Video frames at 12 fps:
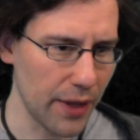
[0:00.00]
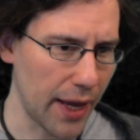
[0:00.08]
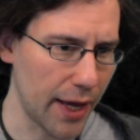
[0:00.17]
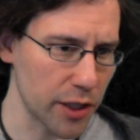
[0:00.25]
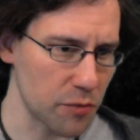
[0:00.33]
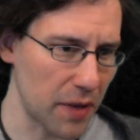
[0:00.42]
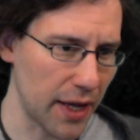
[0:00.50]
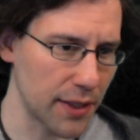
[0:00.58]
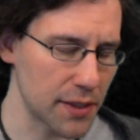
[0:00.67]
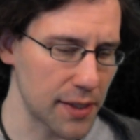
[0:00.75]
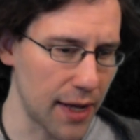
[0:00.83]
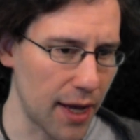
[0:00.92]
has bad
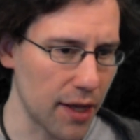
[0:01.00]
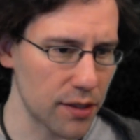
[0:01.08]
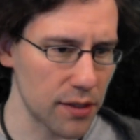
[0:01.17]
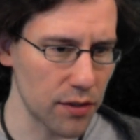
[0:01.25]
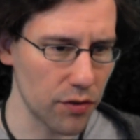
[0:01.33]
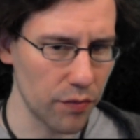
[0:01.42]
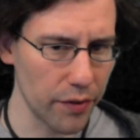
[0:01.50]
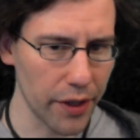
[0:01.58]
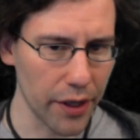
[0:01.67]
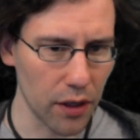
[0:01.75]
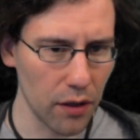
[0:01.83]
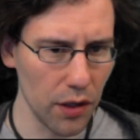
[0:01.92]
stats, and
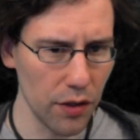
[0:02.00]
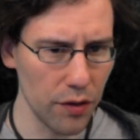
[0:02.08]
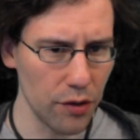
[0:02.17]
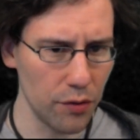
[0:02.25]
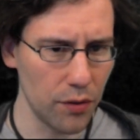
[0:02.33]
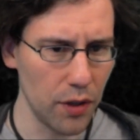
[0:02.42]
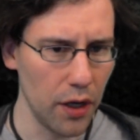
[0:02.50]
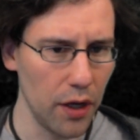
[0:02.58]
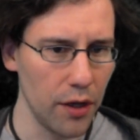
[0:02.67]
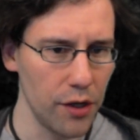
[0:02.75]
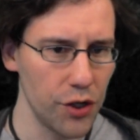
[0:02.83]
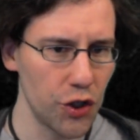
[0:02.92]
like you
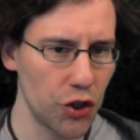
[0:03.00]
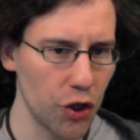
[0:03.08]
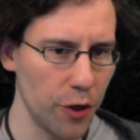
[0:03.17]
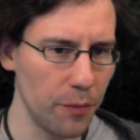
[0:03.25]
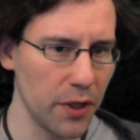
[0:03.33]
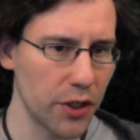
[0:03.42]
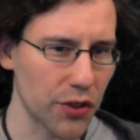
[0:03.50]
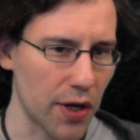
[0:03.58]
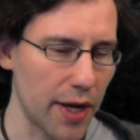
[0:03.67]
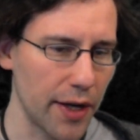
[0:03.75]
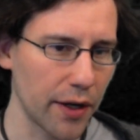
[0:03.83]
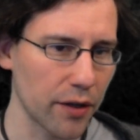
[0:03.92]
should be
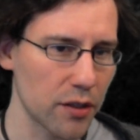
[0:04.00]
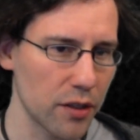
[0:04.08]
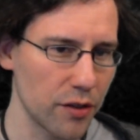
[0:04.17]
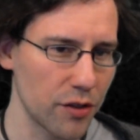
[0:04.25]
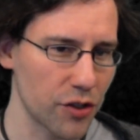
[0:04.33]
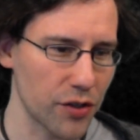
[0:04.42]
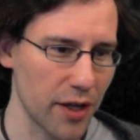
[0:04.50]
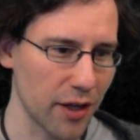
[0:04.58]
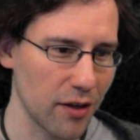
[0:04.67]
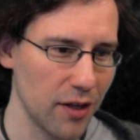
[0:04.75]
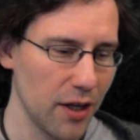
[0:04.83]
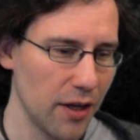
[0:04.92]
trying to just
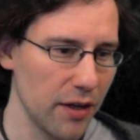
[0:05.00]
like,